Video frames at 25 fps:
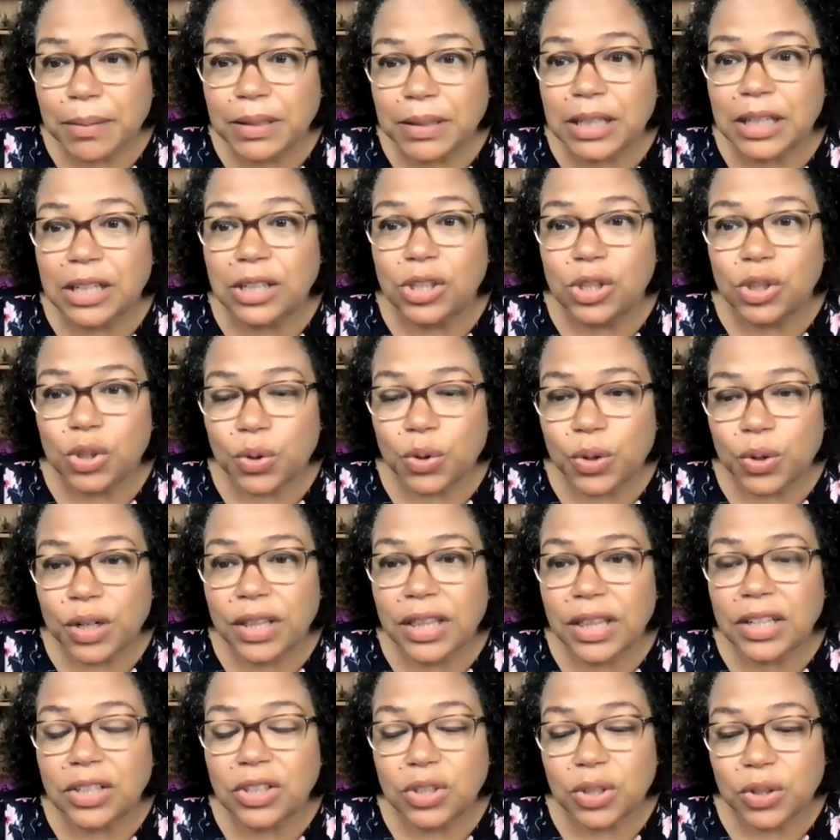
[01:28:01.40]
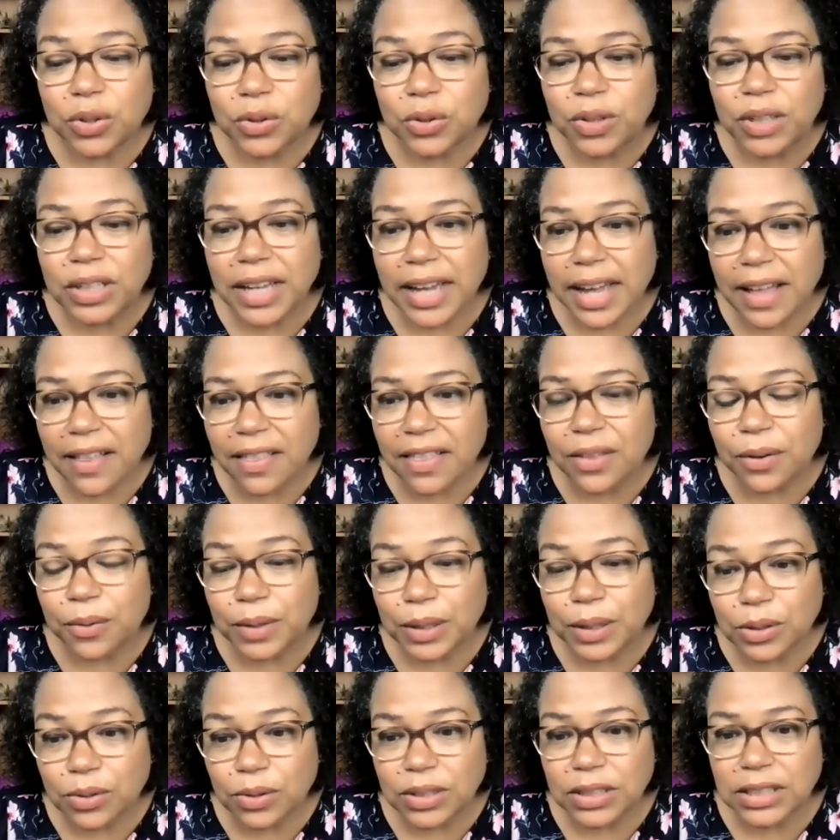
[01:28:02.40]
ensure that children get the
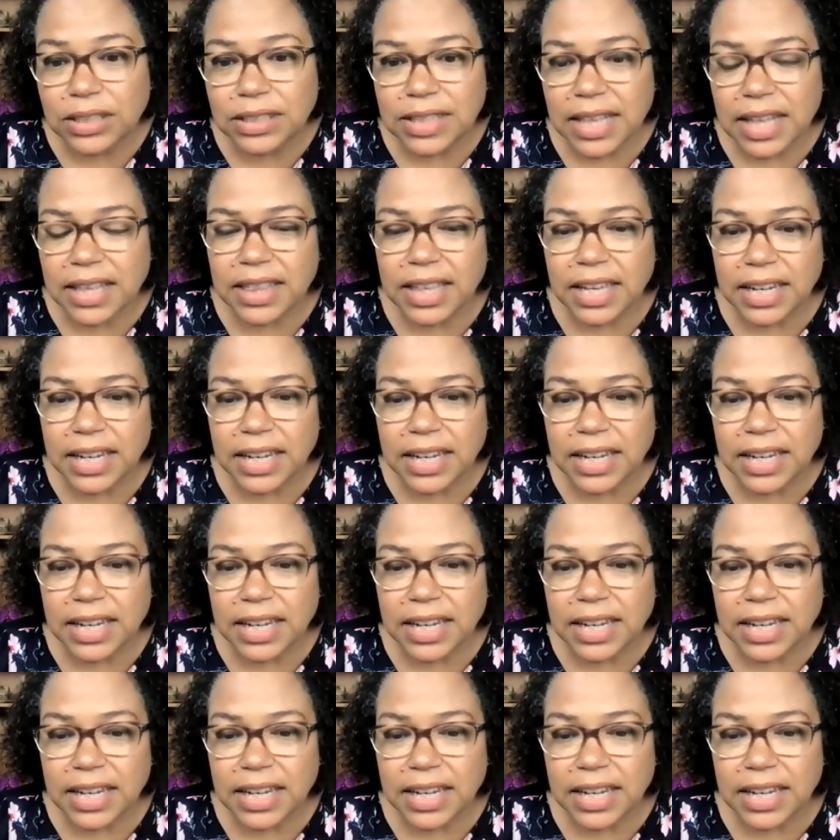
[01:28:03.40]
resources that they